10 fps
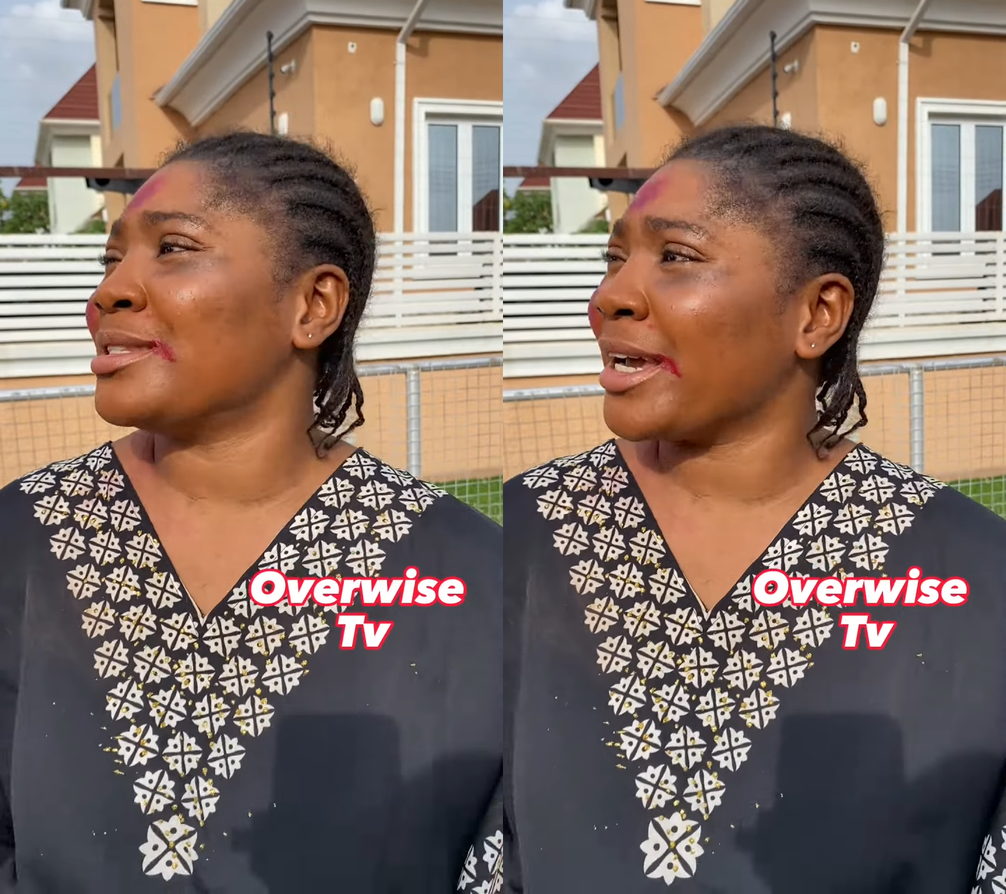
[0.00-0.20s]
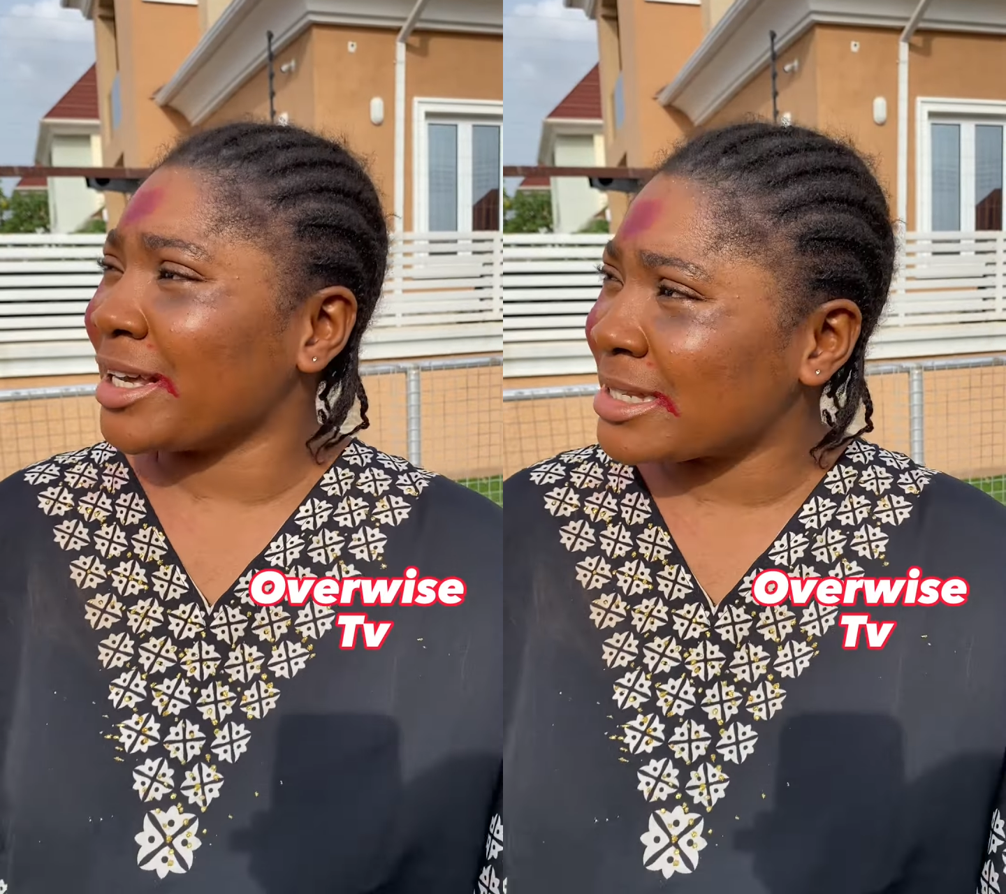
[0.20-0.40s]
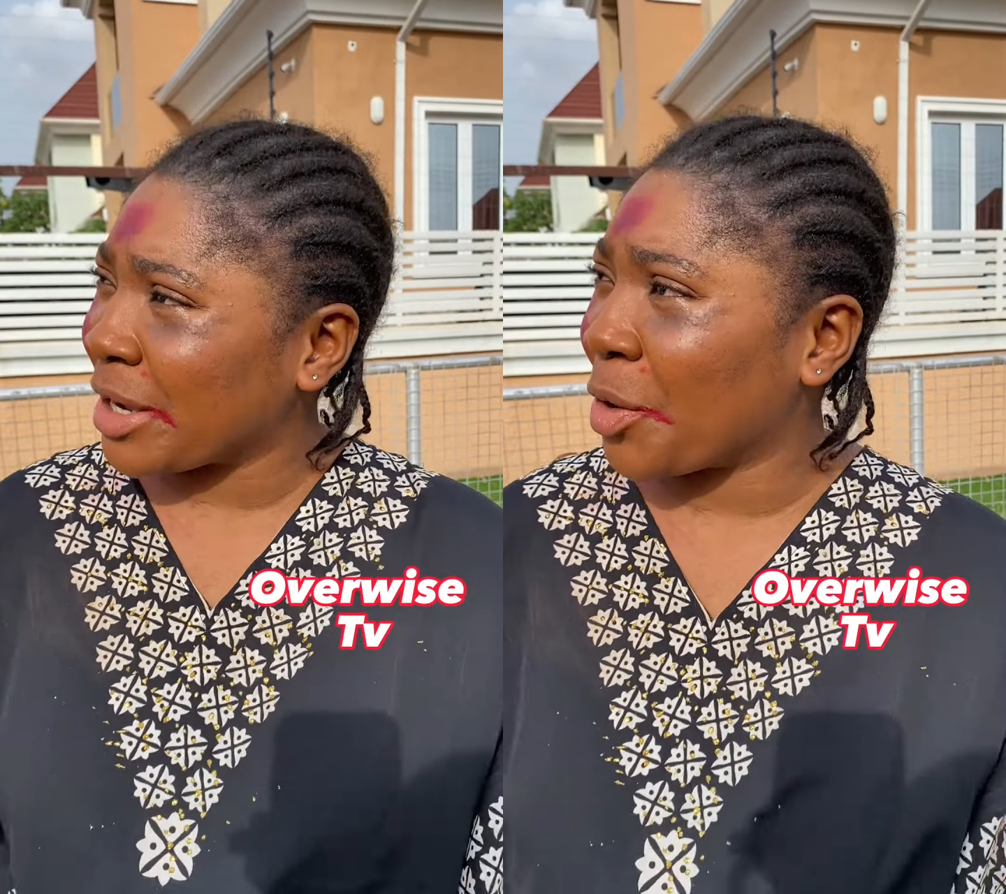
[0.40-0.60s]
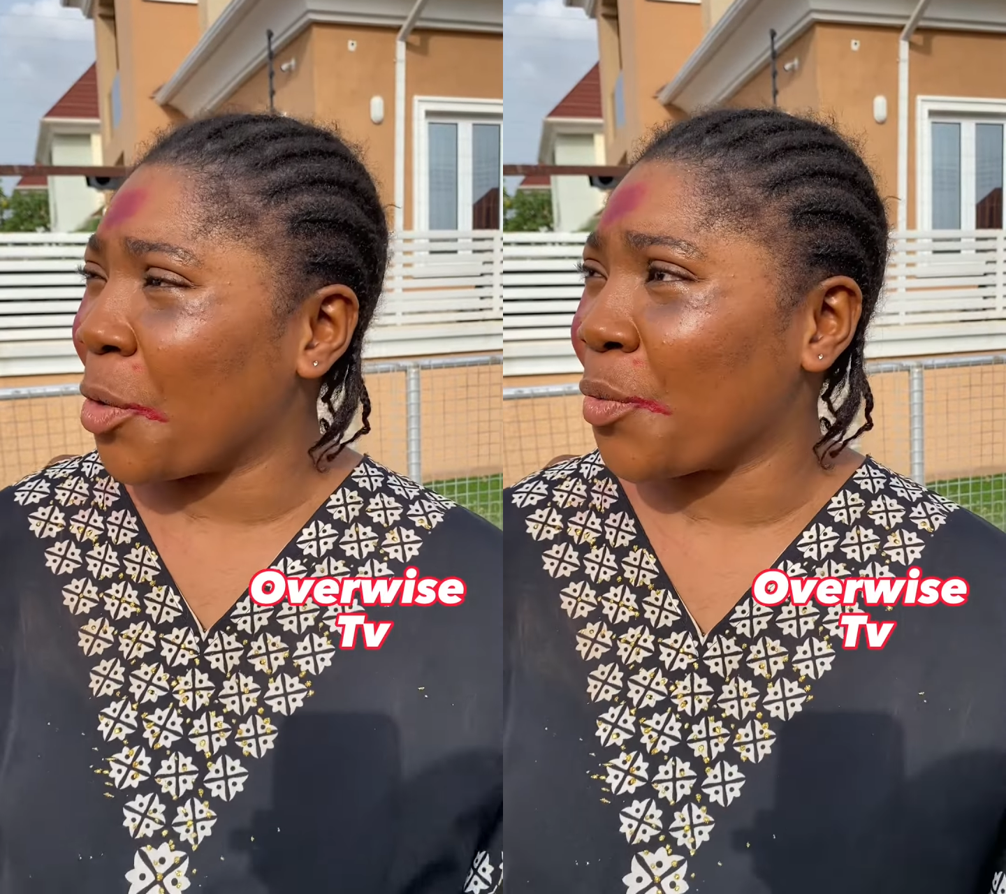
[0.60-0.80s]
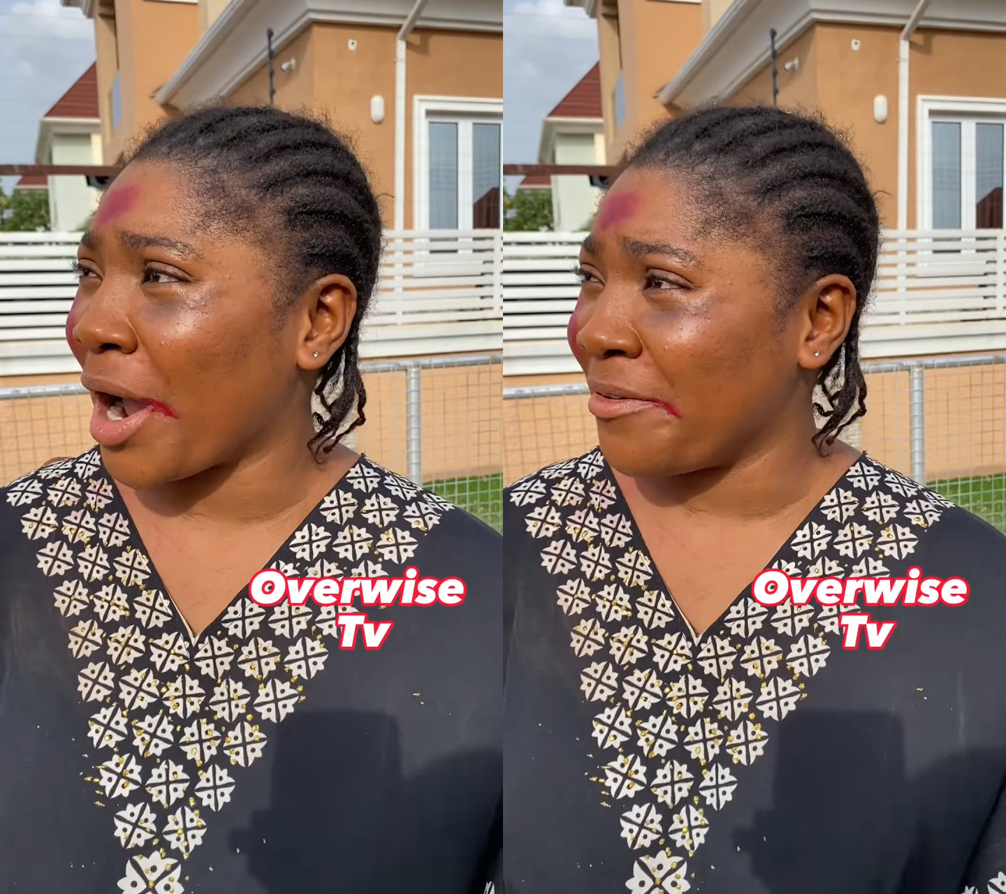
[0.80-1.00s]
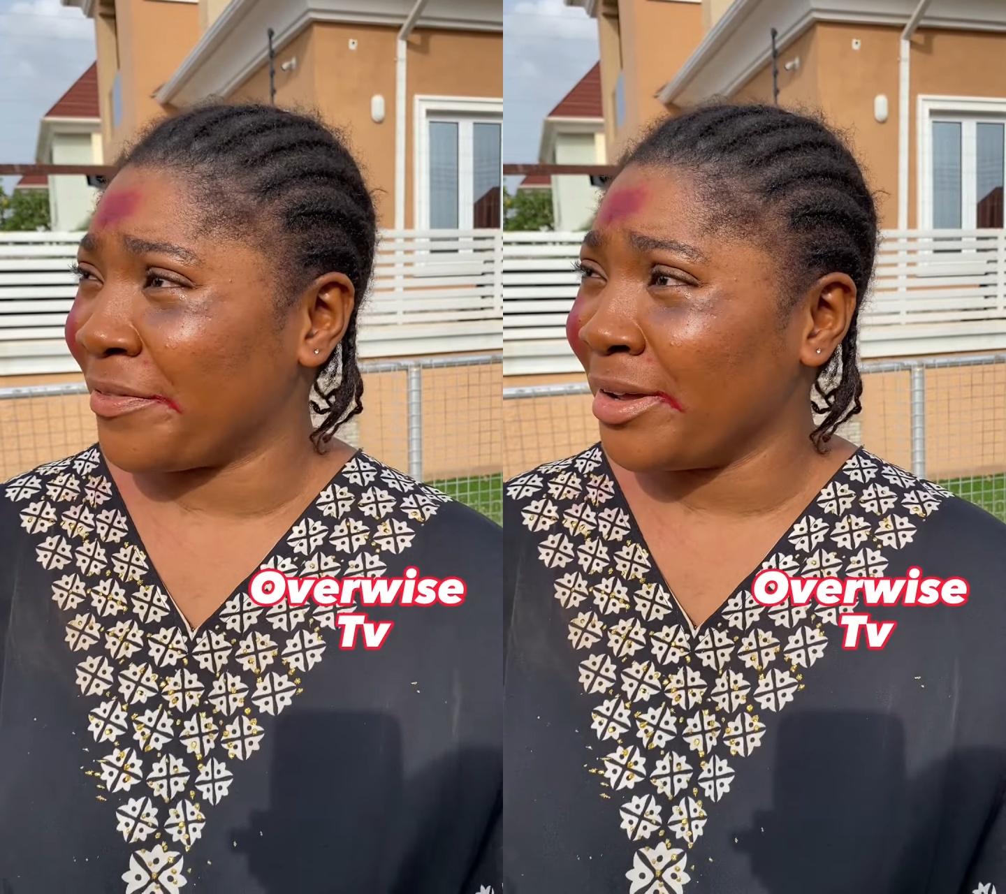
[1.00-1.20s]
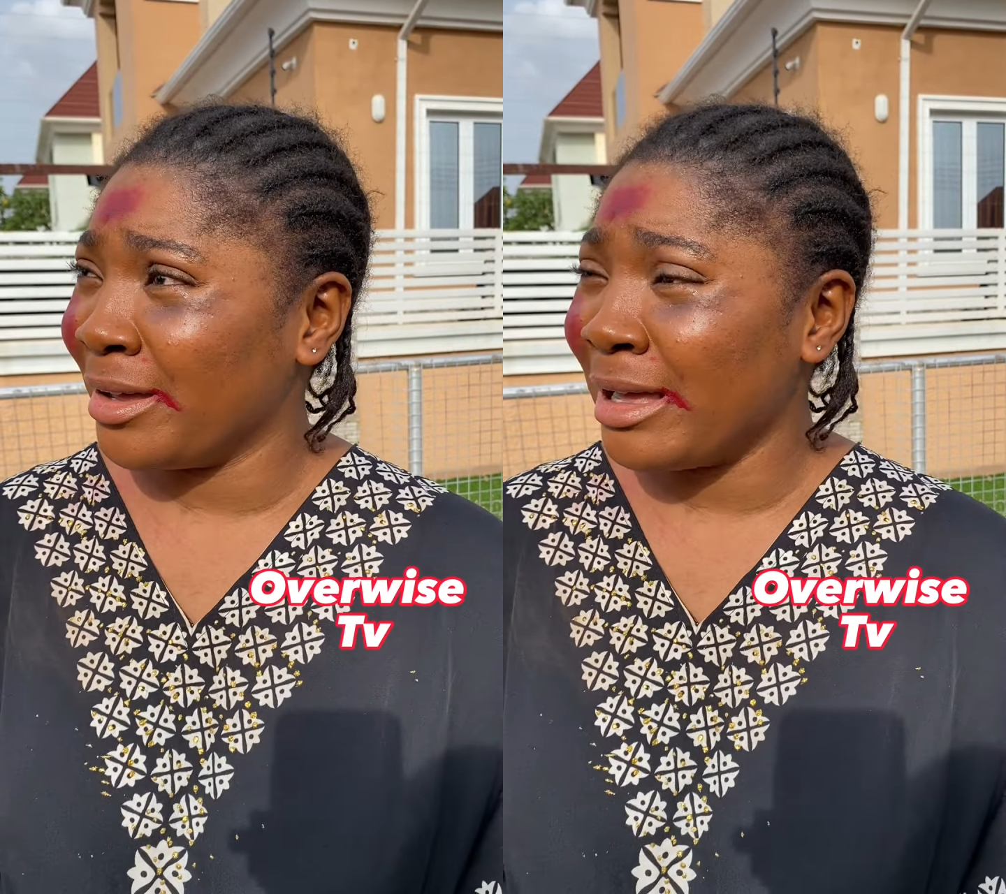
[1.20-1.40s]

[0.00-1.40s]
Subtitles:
to take a second wife.